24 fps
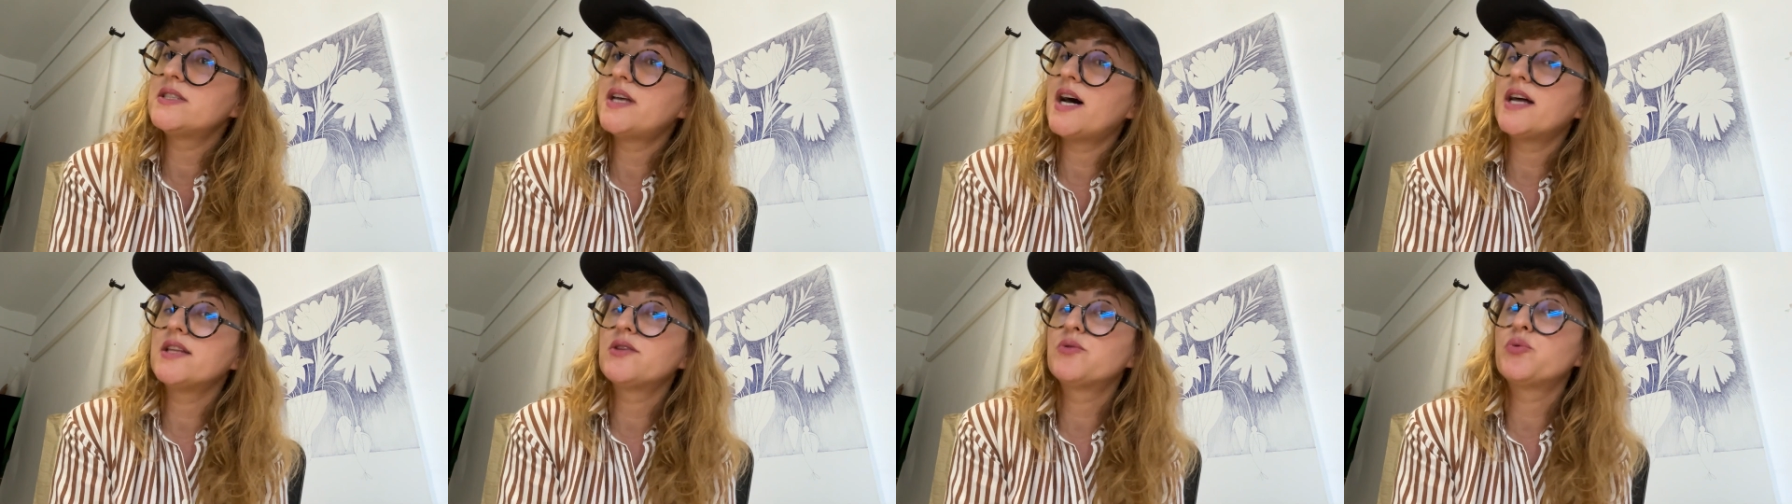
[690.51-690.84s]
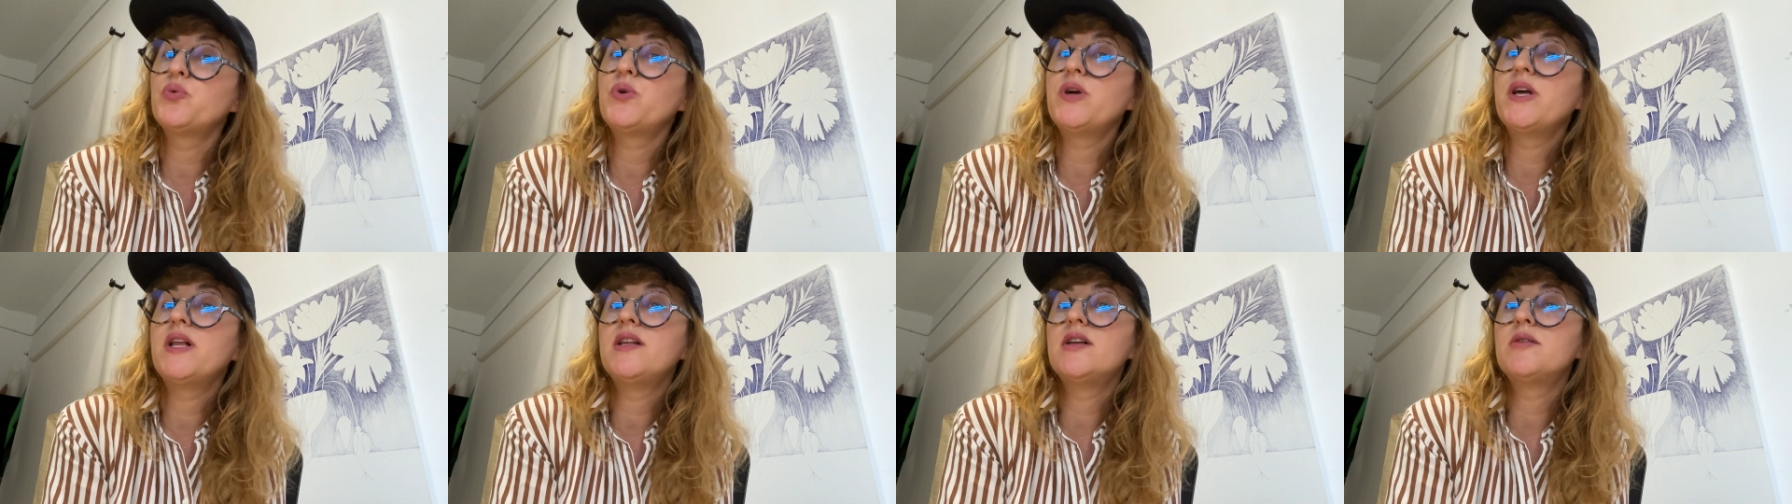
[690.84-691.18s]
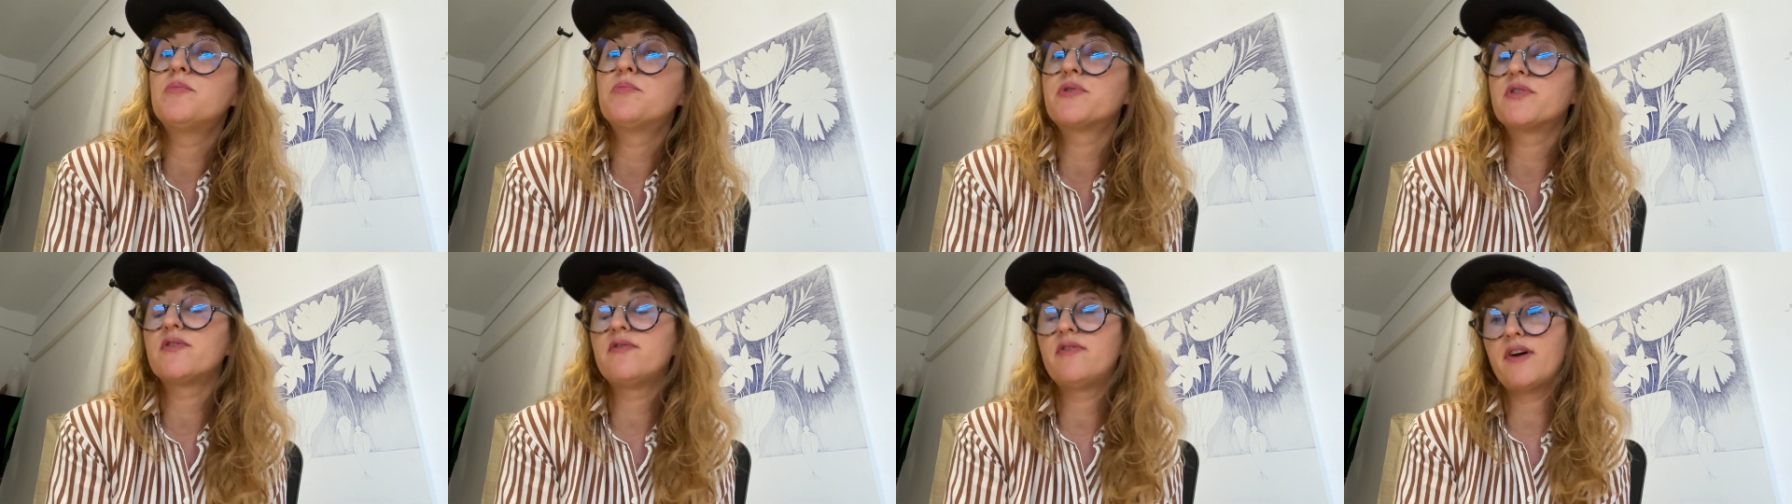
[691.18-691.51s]
that will
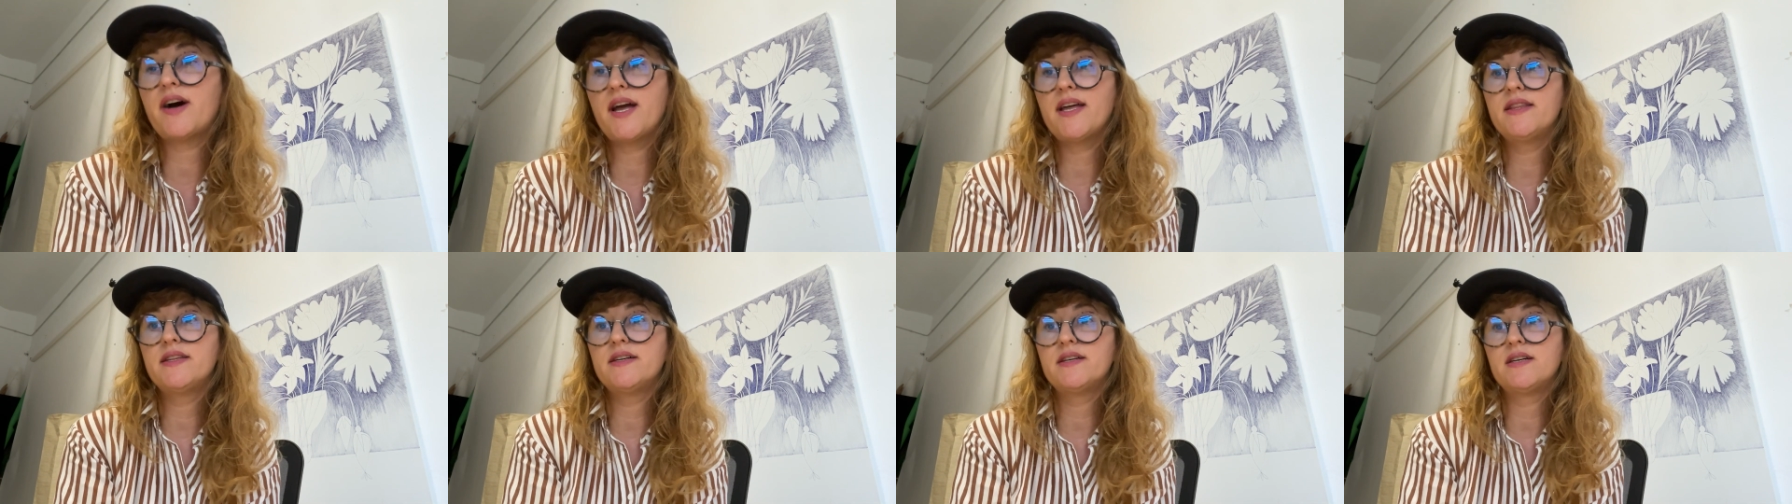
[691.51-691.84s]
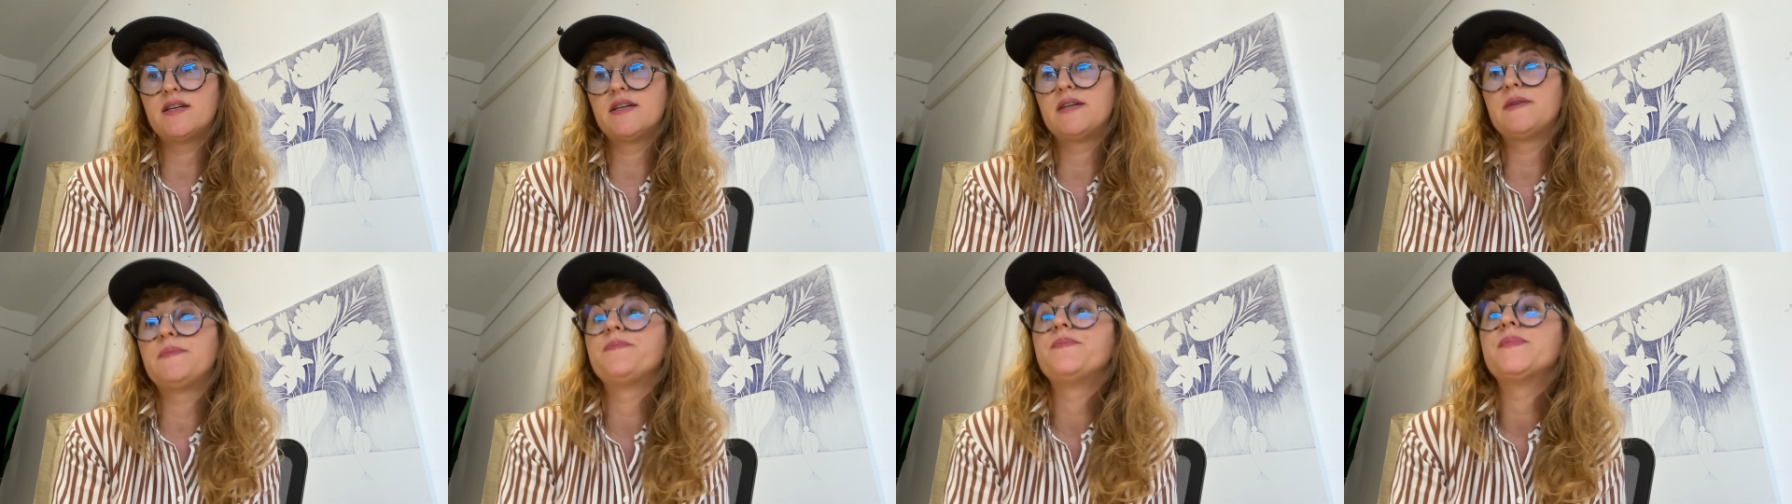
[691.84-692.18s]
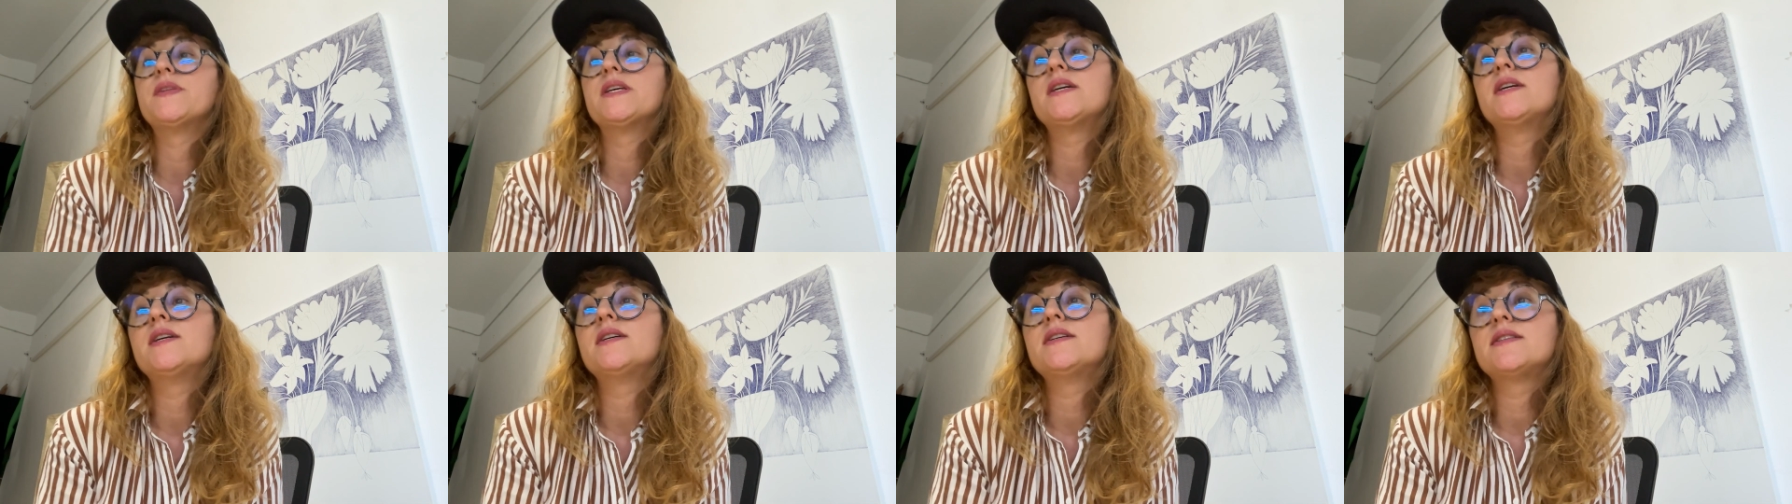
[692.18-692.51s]
provide a
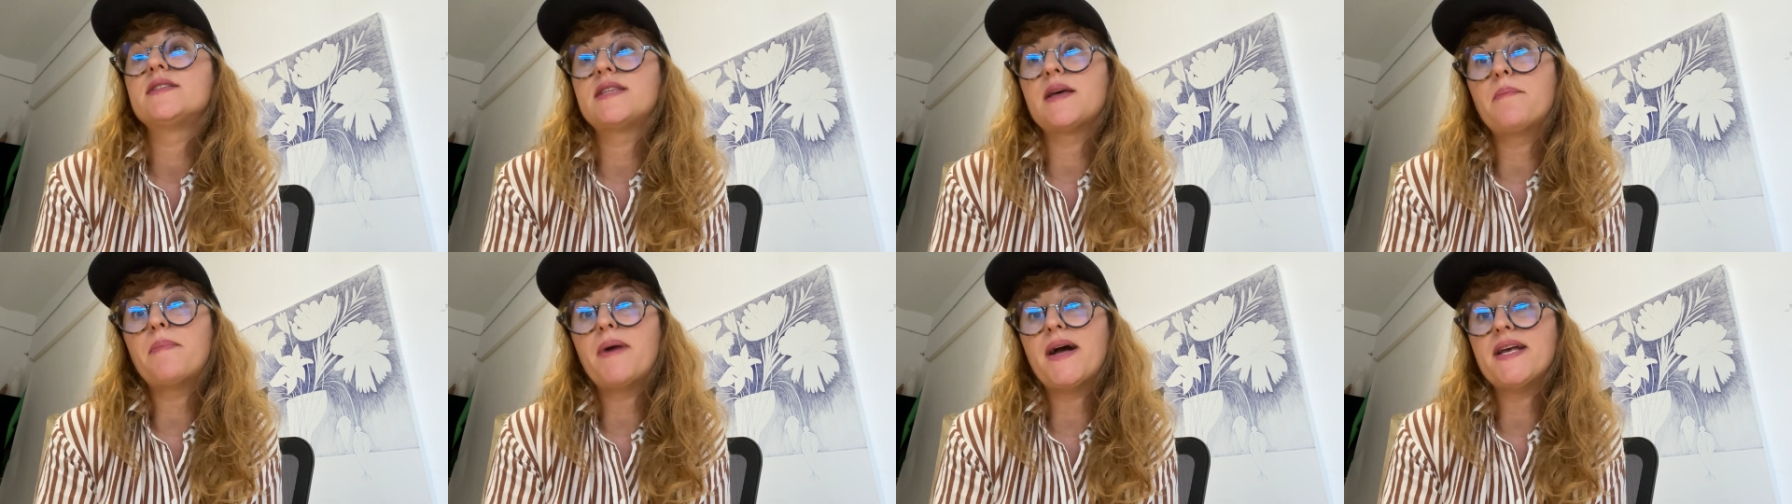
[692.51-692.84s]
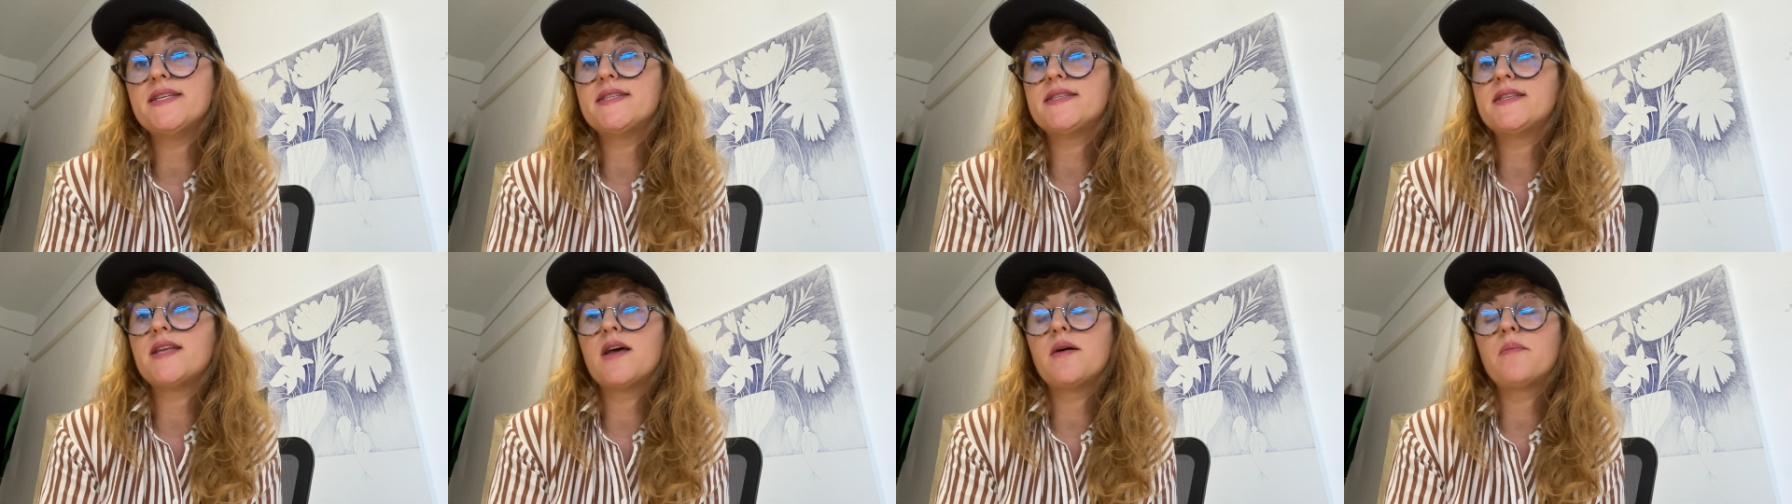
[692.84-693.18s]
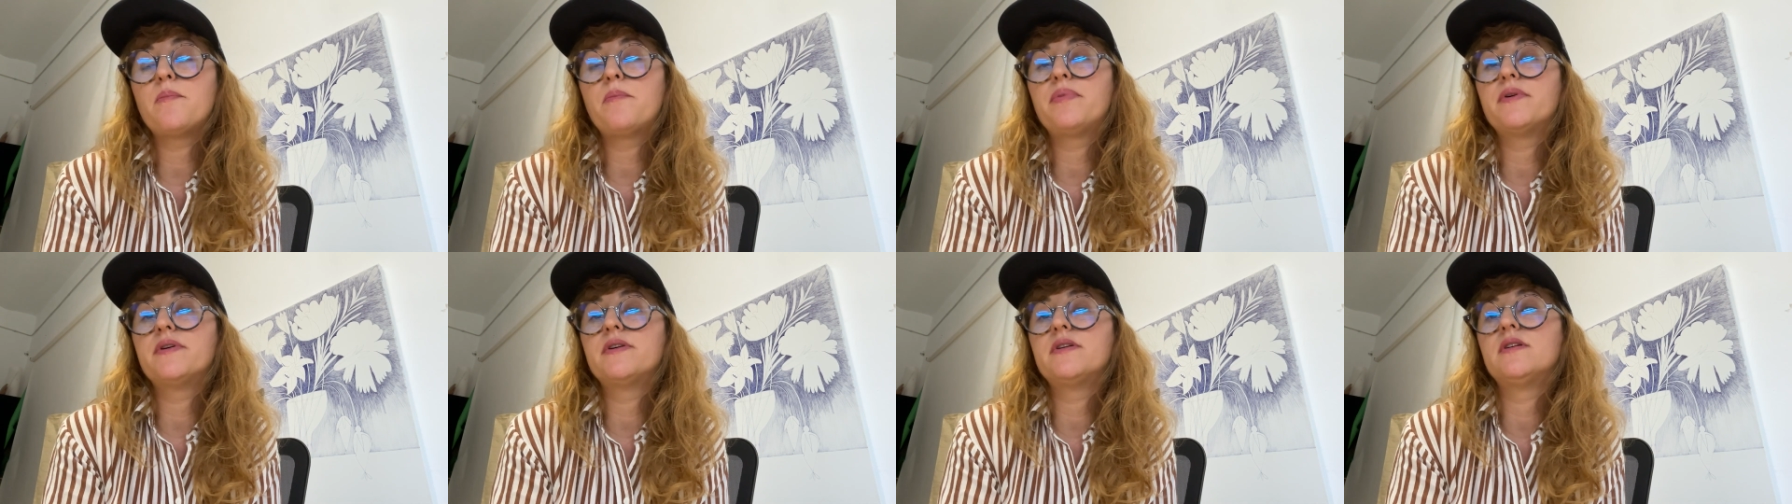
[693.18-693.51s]

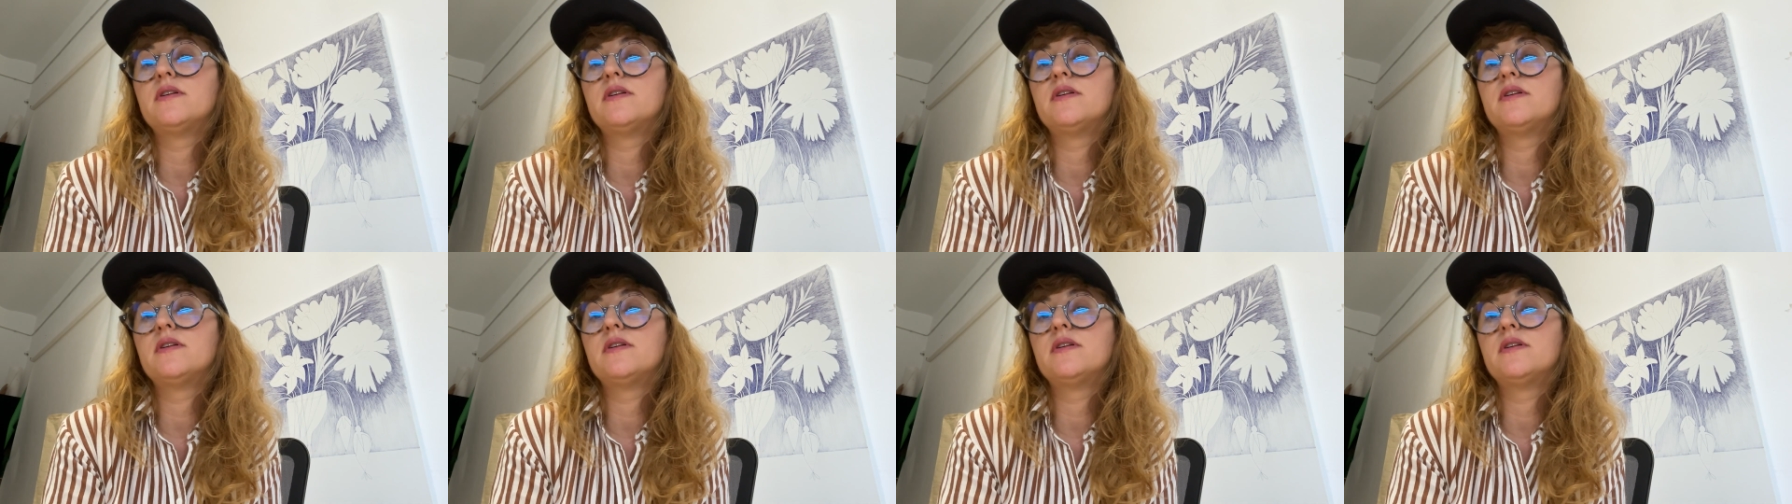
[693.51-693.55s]
step-by-step